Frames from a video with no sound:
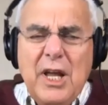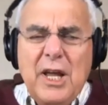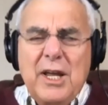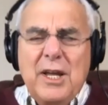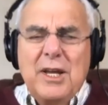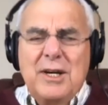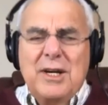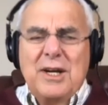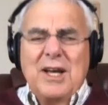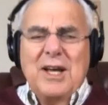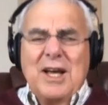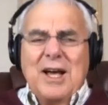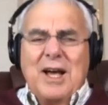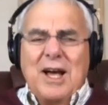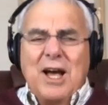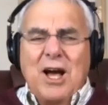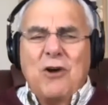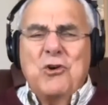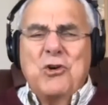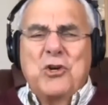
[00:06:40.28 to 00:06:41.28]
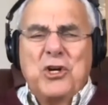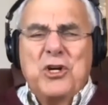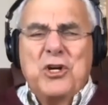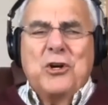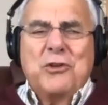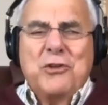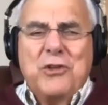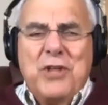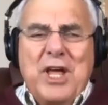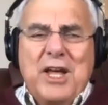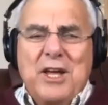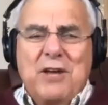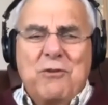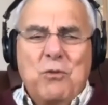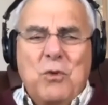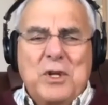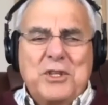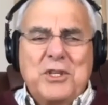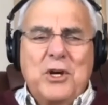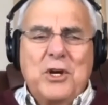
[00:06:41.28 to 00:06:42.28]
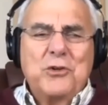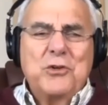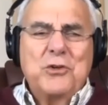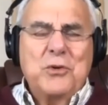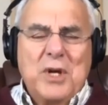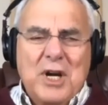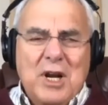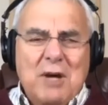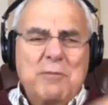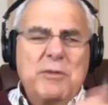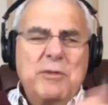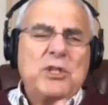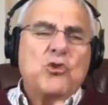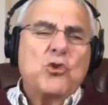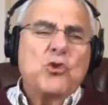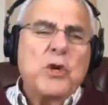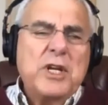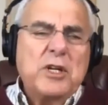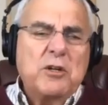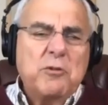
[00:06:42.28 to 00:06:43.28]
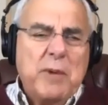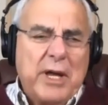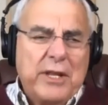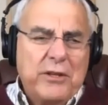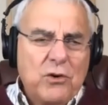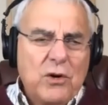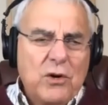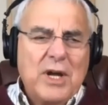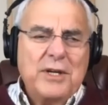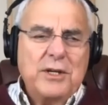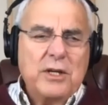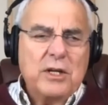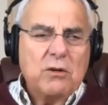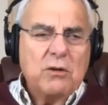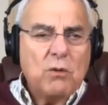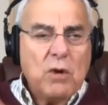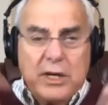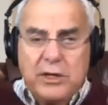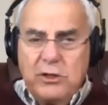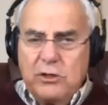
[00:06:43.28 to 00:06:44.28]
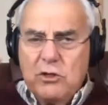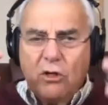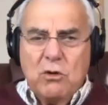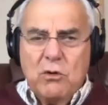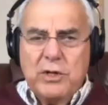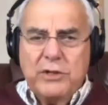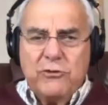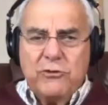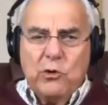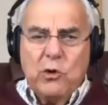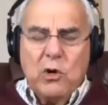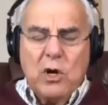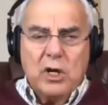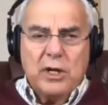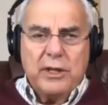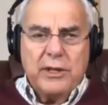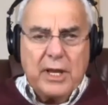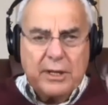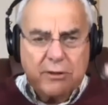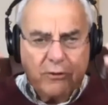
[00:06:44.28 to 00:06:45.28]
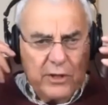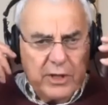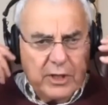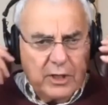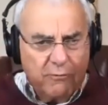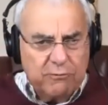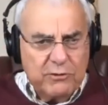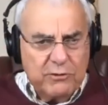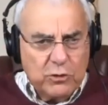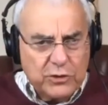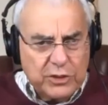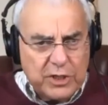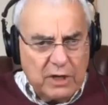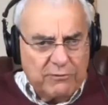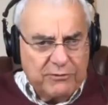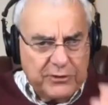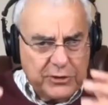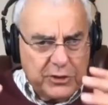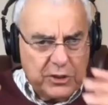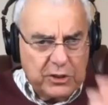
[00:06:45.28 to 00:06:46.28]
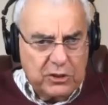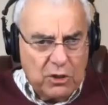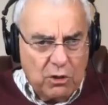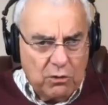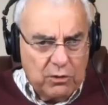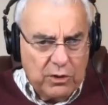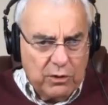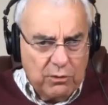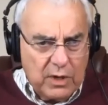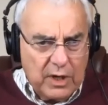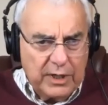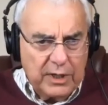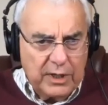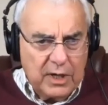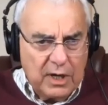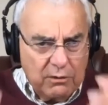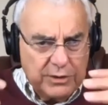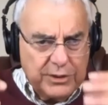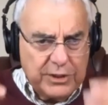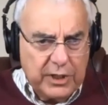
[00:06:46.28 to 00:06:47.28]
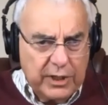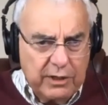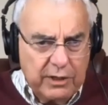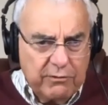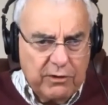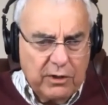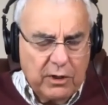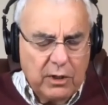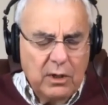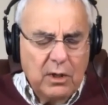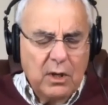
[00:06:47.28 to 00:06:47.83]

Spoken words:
and how good are they at what they're doing. I'm intrigued by their idea, right? You're going through all of that. Think of yourself as a donor right now, as a giver.